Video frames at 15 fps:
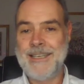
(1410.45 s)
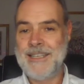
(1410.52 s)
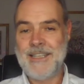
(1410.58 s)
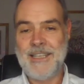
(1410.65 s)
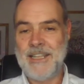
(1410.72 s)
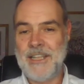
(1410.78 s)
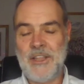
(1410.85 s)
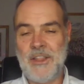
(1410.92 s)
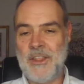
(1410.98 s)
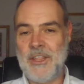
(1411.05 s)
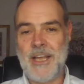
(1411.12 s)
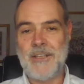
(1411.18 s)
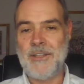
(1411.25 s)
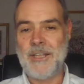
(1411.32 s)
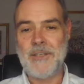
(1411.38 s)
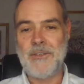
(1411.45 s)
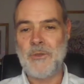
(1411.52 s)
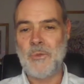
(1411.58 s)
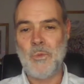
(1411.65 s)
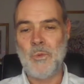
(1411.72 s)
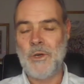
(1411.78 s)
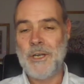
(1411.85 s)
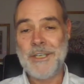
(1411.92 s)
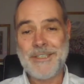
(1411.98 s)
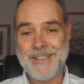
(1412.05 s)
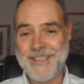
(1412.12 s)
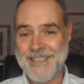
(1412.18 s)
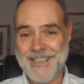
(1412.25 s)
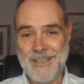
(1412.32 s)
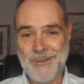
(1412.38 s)
Sure. That that's the worst
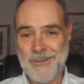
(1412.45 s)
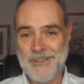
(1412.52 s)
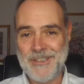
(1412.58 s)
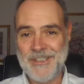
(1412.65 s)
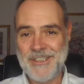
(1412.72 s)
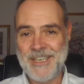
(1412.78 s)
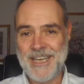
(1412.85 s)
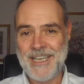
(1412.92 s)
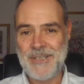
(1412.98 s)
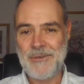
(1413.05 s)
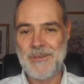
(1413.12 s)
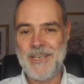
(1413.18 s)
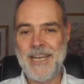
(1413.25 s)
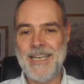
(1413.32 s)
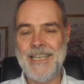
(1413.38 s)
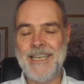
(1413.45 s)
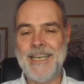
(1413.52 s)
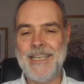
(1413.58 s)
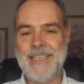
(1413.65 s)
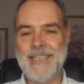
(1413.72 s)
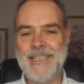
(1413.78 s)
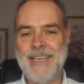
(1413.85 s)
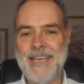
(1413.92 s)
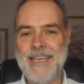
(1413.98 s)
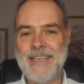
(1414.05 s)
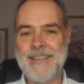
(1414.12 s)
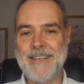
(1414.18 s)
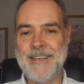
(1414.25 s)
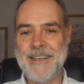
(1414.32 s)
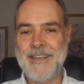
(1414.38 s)
thing you can say to an alienated kid.